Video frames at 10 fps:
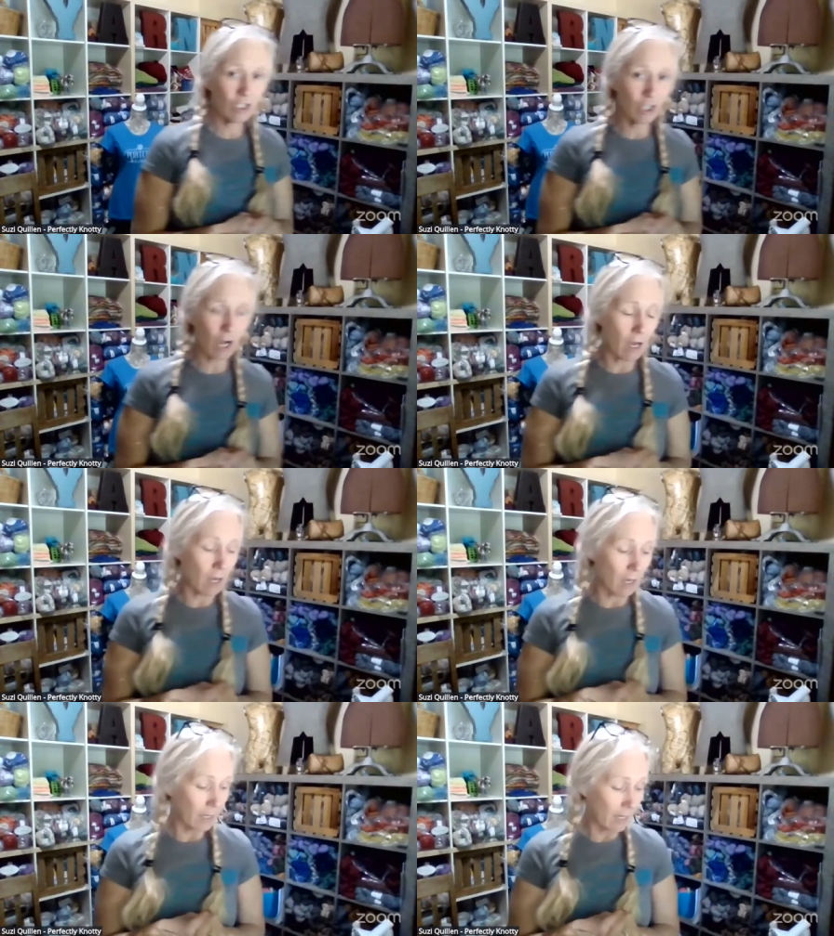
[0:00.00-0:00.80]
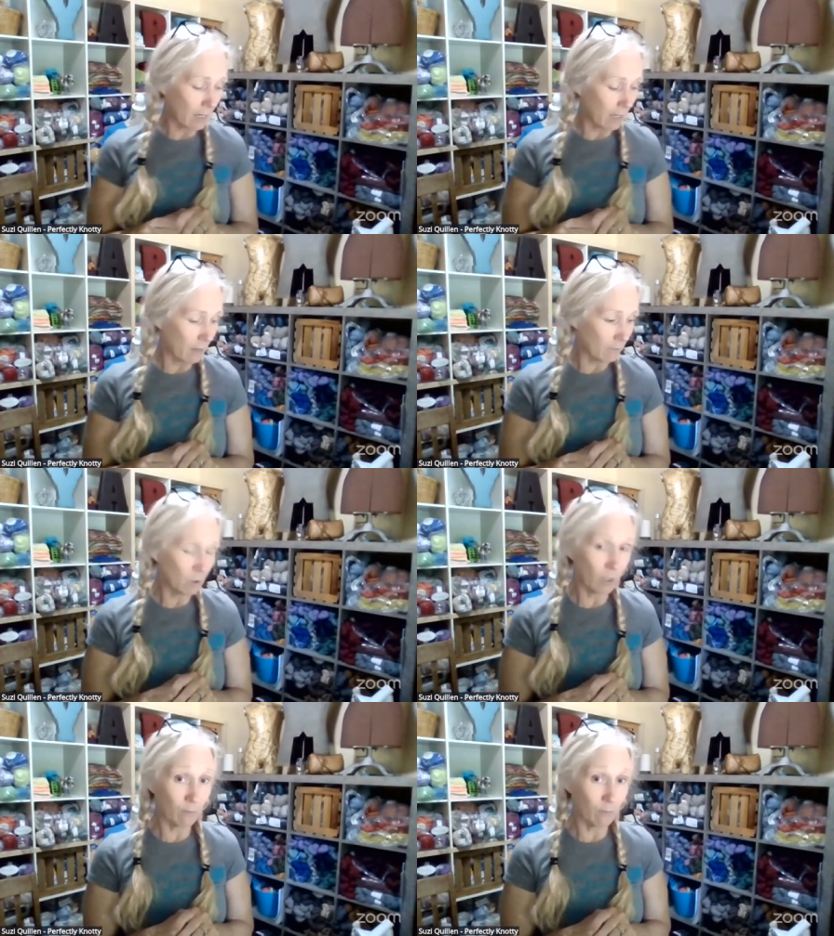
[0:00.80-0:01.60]
I am
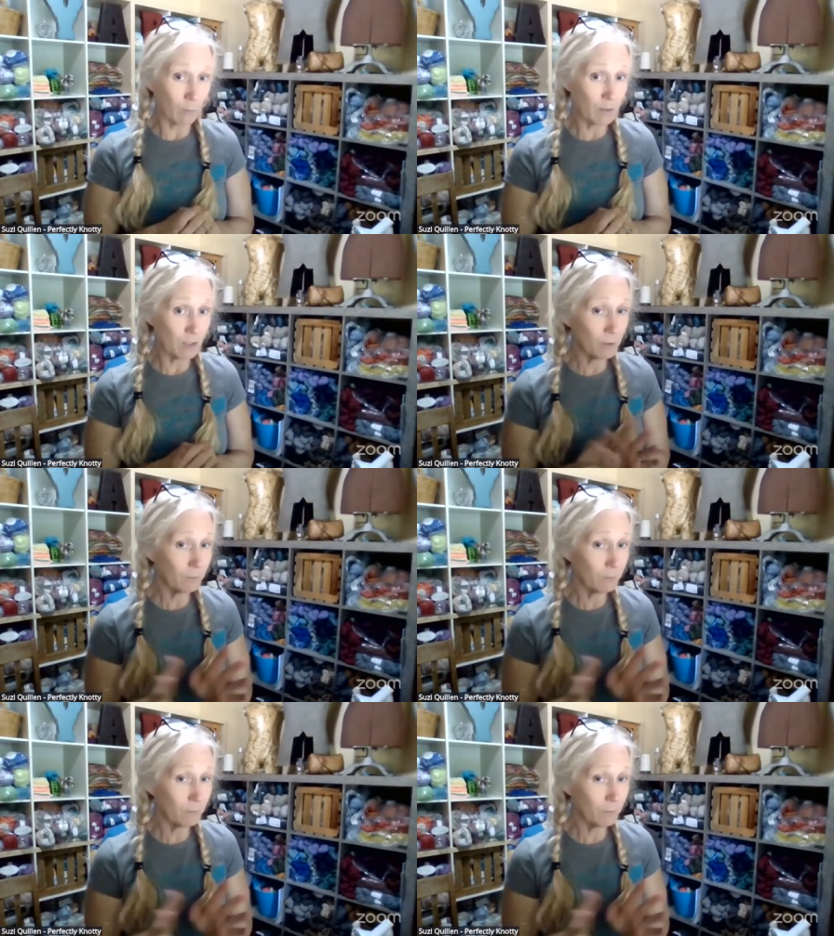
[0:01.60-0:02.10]
looking forward to.